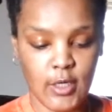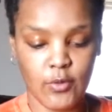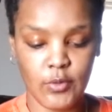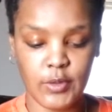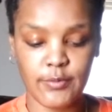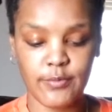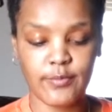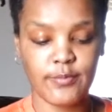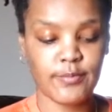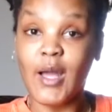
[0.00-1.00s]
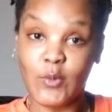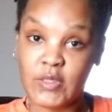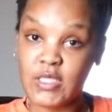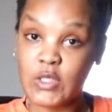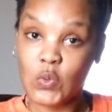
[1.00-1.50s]
Go on. I will
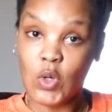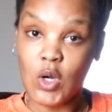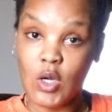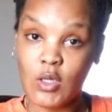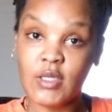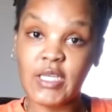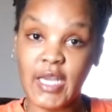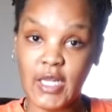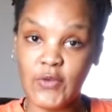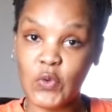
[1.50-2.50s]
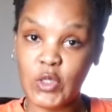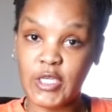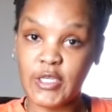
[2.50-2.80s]
see you all in California.